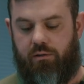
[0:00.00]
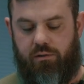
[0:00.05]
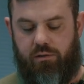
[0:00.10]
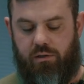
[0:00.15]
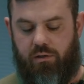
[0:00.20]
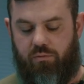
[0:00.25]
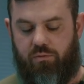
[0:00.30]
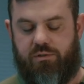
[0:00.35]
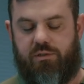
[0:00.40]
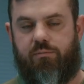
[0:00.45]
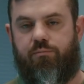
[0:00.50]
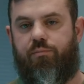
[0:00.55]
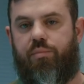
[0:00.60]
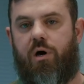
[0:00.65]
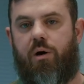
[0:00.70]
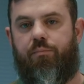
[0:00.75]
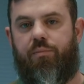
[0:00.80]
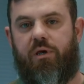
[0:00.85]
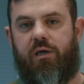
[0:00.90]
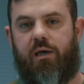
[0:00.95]
You know, it wasn't
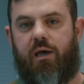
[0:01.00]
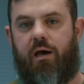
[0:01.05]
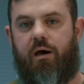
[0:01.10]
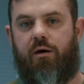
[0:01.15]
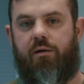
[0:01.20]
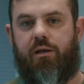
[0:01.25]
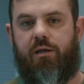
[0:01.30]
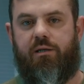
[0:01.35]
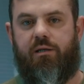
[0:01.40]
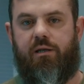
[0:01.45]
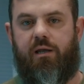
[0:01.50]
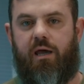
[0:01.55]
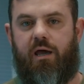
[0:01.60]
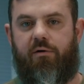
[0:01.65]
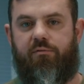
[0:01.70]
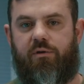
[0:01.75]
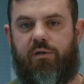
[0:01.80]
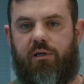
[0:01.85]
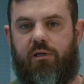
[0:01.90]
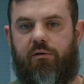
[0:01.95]
bumping out. I didn't
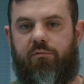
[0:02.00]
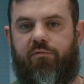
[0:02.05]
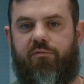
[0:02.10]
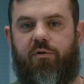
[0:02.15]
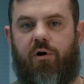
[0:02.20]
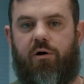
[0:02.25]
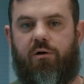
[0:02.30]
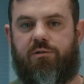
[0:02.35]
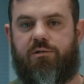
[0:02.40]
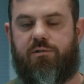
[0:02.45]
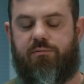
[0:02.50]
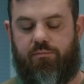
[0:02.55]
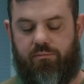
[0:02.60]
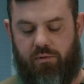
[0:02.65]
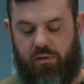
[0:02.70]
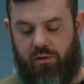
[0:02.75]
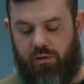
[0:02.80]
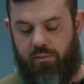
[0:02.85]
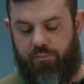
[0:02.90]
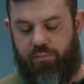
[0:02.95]
have any false
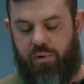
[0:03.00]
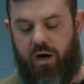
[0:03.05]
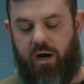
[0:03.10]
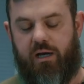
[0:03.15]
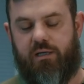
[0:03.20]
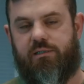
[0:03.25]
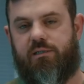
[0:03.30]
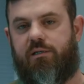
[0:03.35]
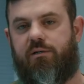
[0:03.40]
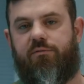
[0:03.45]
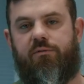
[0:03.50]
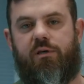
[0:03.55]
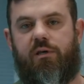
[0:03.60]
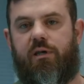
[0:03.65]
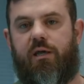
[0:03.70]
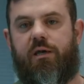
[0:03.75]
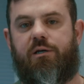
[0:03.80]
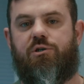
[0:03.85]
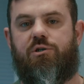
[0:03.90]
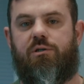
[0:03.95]
positive
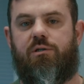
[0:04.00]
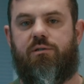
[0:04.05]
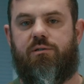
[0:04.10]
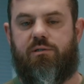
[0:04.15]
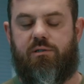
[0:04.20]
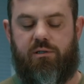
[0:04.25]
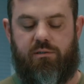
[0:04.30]
connections.